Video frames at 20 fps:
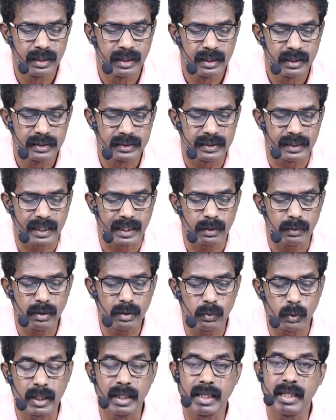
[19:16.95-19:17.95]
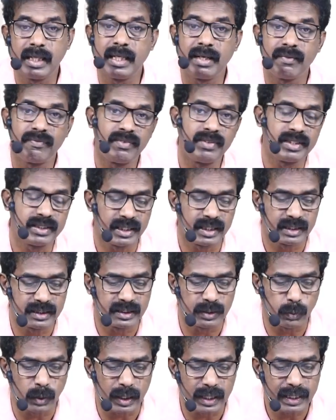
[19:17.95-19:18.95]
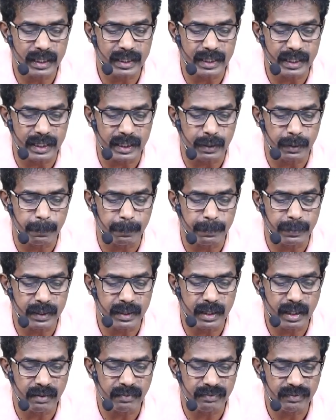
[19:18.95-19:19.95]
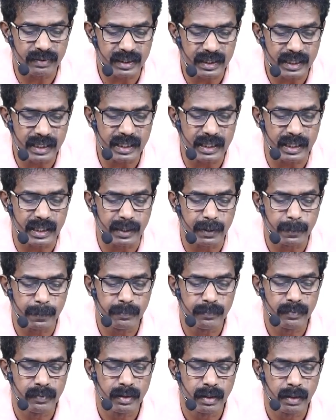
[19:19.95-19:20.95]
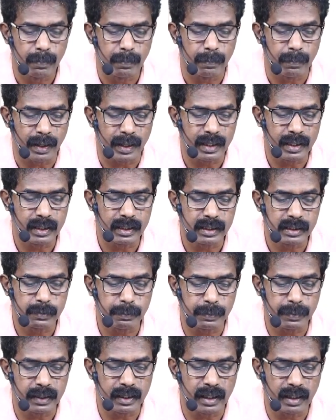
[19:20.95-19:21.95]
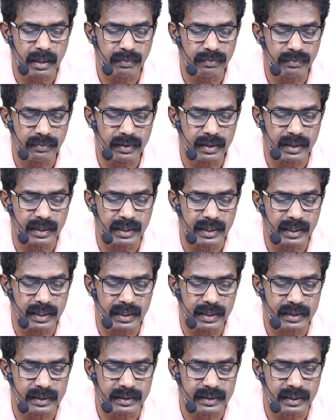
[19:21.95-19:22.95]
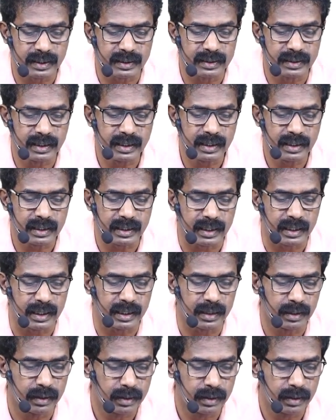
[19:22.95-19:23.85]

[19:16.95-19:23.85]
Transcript: Second one only efficiency, only E. P of E minus P of D intersection E.